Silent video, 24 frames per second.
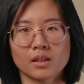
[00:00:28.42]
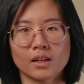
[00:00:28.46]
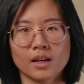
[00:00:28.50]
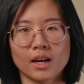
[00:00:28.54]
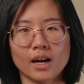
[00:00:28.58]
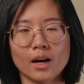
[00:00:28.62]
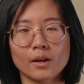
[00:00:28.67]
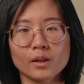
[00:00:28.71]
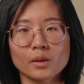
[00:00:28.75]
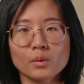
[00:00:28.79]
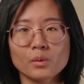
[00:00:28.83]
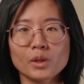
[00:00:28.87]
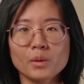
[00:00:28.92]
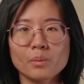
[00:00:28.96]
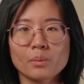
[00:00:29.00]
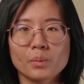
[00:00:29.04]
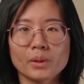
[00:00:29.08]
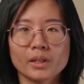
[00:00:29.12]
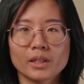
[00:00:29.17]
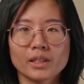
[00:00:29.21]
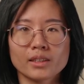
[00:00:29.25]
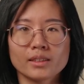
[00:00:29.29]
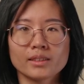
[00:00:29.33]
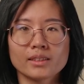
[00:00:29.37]
How can we
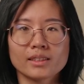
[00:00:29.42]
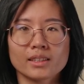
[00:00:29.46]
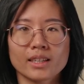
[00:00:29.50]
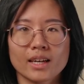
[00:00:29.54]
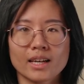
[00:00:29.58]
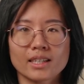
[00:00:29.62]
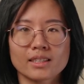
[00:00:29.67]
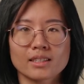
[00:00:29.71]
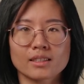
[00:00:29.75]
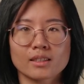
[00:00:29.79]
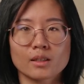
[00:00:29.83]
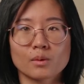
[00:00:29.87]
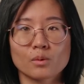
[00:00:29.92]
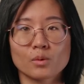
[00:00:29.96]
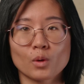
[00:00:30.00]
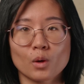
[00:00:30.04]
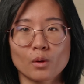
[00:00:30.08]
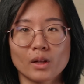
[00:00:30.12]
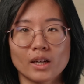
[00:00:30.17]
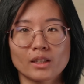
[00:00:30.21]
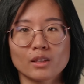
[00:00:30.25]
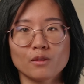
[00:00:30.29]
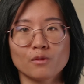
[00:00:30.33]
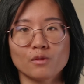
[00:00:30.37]
build, test, and roll
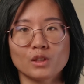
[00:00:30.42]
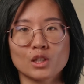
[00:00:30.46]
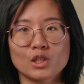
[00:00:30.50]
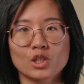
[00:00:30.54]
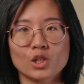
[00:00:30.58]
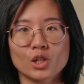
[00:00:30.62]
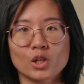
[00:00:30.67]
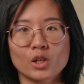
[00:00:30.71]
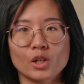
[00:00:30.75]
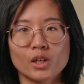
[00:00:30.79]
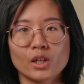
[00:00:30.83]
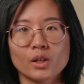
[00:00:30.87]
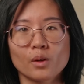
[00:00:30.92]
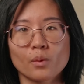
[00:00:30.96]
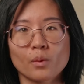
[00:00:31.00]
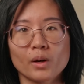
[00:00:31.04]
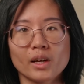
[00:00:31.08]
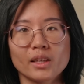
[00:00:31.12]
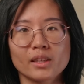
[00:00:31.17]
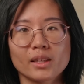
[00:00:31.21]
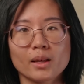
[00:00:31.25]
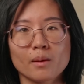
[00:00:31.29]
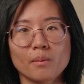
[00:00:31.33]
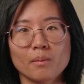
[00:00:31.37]
out a feature in a
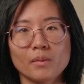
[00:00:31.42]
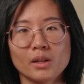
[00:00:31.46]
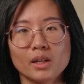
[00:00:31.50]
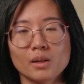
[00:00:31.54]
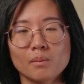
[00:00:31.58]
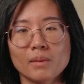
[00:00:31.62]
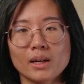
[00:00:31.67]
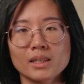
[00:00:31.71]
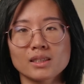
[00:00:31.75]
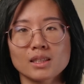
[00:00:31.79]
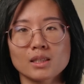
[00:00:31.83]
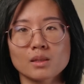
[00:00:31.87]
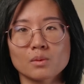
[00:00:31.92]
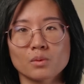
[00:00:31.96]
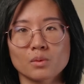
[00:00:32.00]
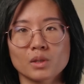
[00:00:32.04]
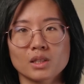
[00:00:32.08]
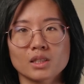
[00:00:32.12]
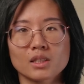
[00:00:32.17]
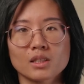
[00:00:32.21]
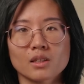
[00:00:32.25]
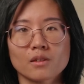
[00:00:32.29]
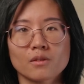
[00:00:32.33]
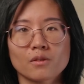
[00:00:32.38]
way that minimizes
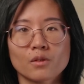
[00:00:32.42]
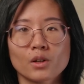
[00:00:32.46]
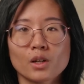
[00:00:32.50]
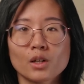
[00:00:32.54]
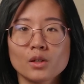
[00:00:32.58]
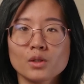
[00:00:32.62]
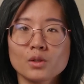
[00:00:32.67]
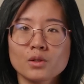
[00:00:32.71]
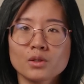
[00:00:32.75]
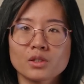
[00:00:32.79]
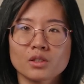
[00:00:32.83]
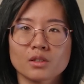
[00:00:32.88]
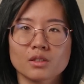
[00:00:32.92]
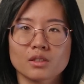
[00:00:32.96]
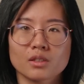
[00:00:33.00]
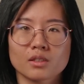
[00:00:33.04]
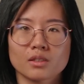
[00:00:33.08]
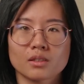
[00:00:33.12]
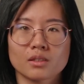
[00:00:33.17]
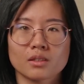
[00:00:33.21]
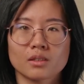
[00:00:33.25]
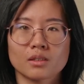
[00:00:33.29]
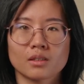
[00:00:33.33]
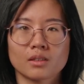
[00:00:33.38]
risk for our users?